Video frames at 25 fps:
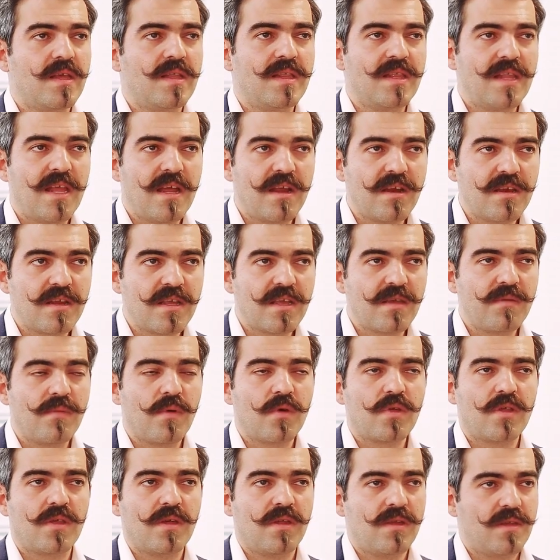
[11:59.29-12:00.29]
learning
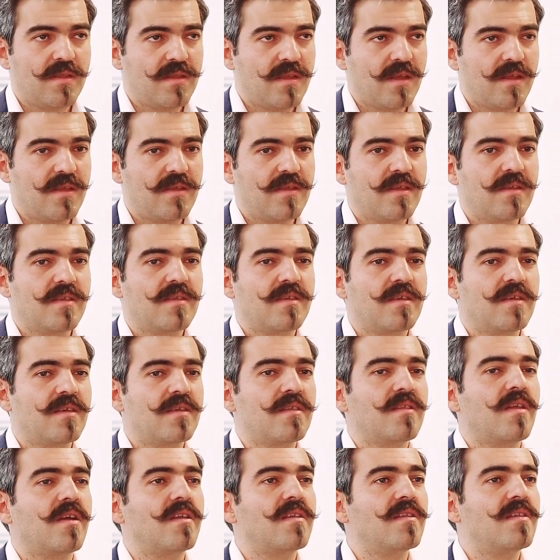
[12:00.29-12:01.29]
emotional intelligence
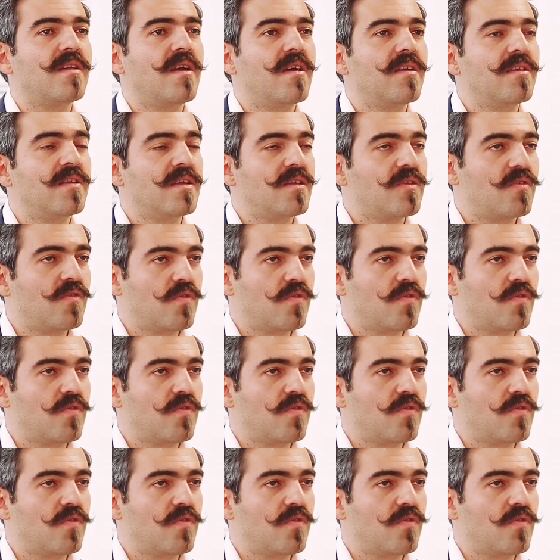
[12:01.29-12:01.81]
is like learning